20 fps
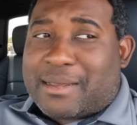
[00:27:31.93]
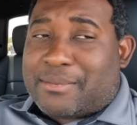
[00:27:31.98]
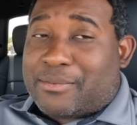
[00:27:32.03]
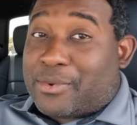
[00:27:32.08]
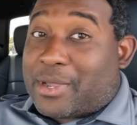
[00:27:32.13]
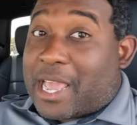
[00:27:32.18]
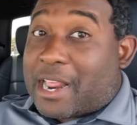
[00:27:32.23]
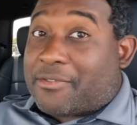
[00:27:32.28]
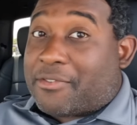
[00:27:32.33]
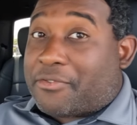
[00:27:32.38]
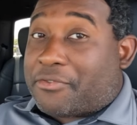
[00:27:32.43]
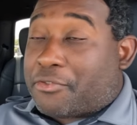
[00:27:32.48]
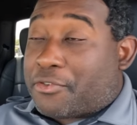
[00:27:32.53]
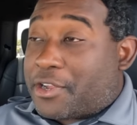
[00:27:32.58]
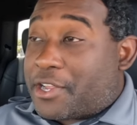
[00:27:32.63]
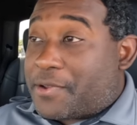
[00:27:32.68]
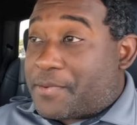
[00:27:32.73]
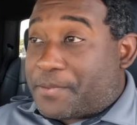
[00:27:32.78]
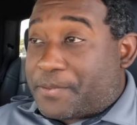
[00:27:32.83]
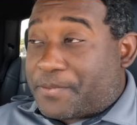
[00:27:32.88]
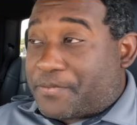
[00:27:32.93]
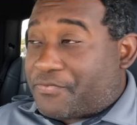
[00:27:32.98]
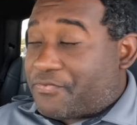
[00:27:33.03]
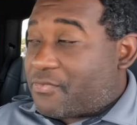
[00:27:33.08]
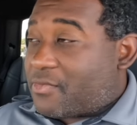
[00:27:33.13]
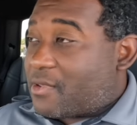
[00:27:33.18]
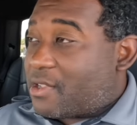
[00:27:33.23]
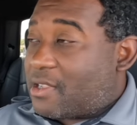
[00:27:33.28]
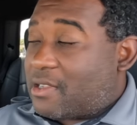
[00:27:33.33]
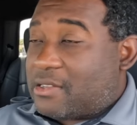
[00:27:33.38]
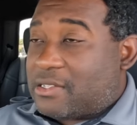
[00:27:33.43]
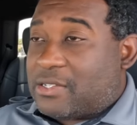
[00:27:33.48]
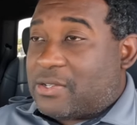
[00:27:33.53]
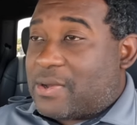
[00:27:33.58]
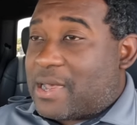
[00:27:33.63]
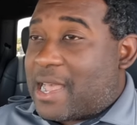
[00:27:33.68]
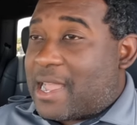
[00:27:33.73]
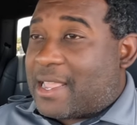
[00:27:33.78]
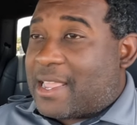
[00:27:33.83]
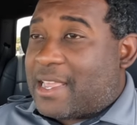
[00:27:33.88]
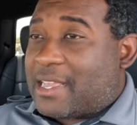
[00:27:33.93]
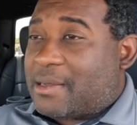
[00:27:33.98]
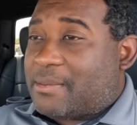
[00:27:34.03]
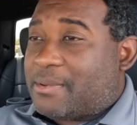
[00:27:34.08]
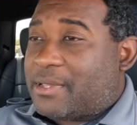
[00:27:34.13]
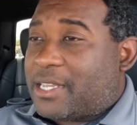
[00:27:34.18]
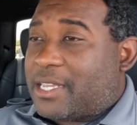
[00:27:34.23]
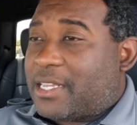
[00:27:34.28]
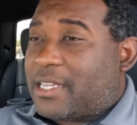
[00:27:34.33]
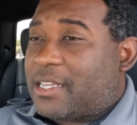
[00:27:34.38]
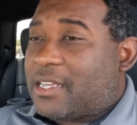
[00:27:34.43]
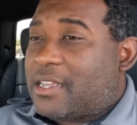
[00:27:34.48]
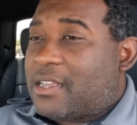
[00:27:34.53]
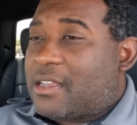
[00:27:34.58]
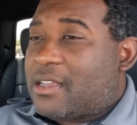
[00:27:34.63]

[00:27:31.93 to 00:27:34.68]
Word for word: And we got for free, so I can't complain.